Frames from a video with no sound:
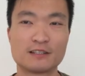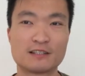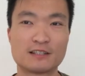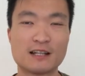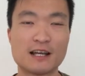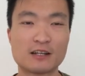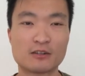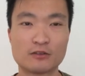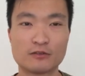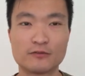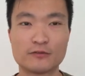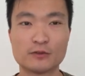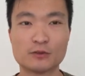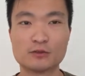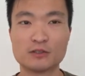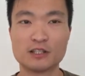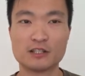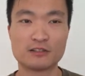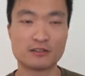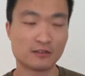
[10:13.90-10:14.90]
lack of
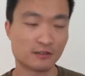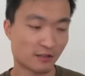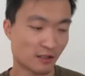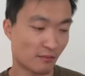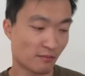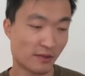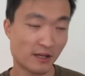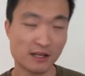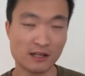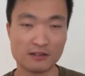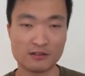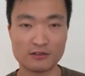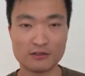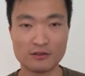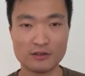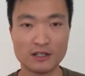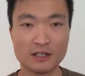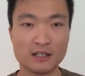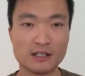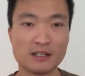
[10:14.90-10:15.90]
fullness compared to
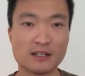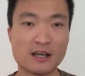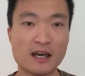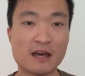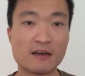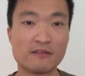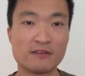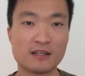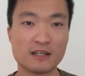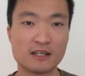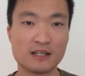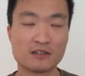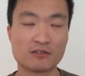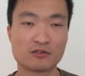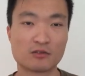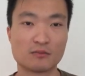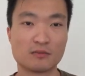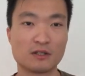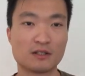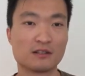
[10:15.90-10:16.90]
a heavier
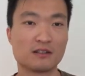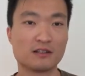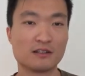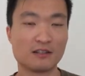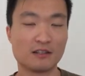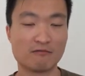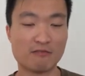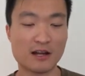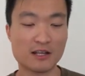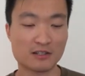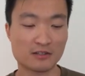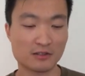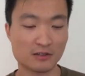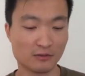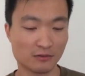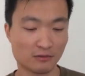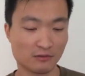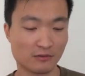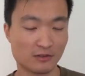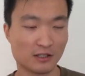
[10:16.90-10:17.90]
instrument.
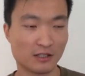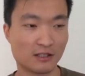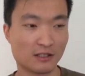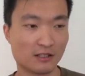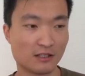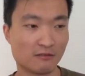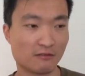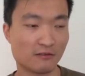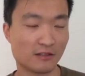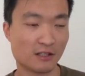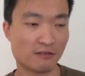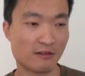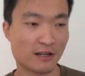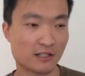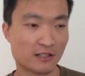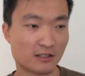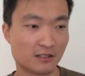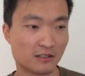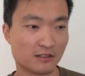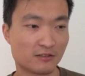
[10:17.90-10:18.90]
The
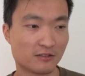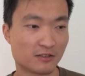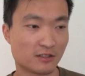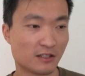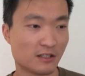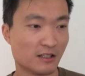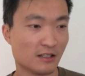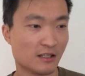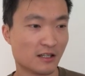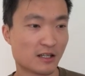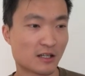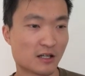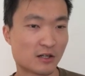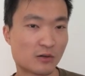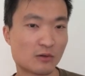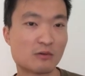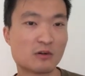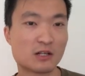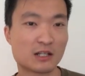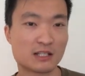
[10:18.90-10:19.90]
resonance
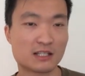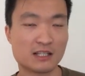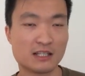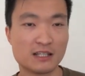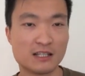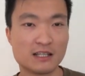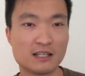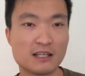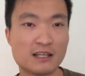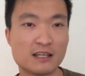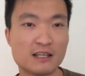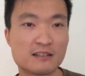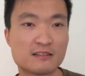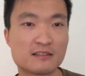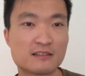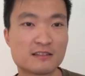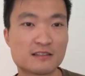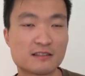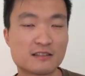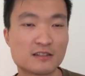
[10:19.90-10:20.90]
quality
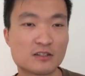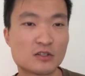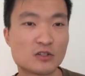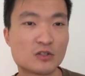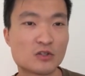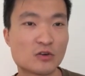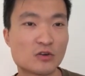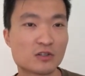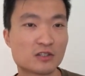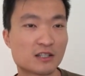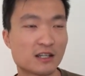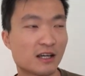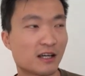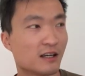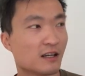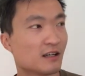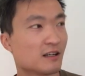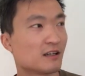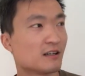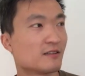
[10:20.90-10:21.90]
is not
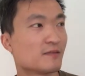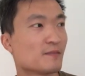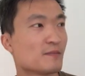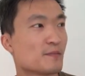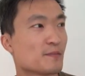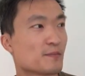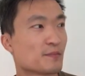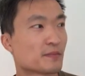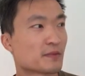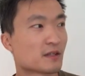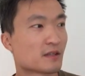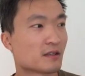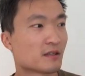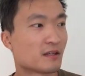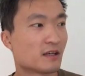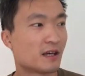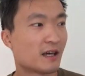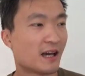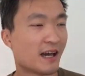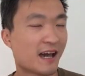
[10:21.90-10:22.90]

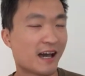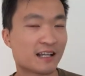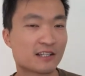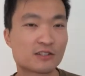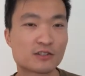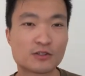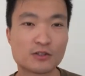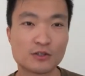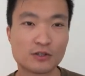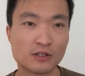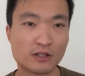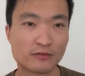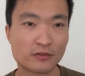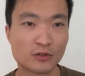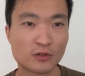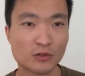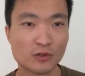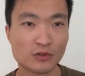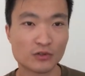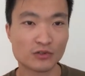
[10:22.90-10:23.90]
as good, of
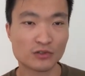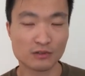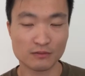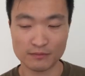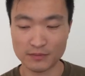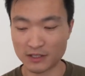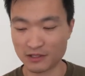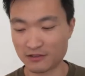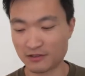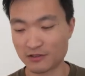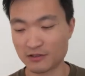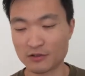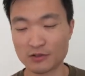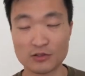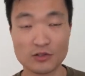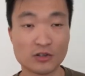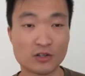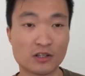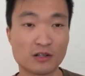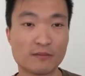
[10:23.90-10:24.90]
course, but you're
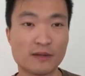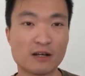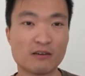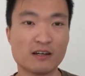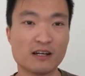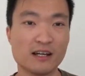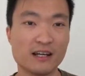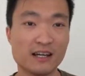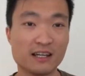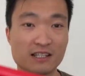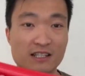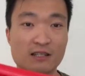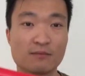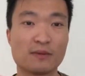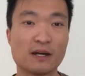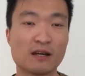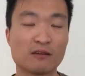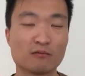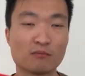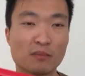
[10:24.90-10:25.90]
talking about an
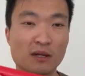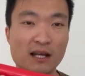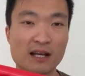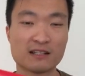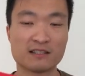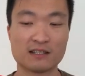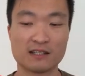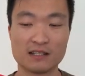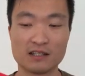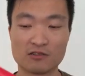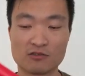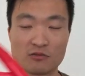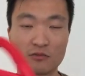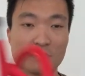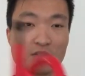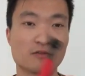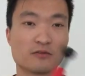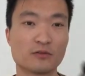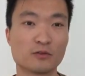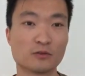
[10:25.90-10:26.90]
80-pound plastic instrument
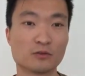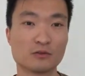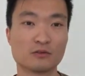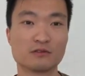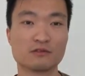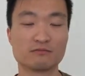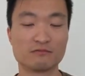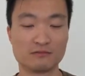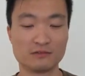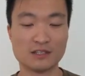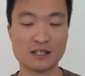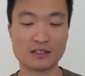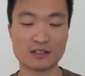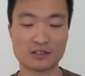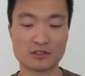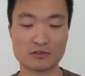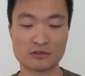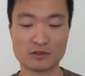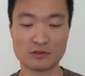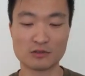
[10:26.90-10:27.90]
for young
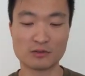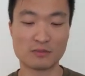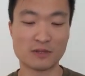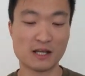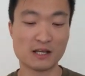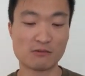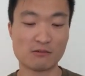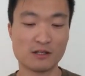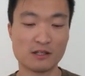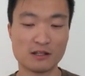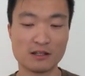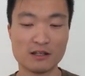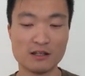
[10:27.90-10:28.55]
children to play with.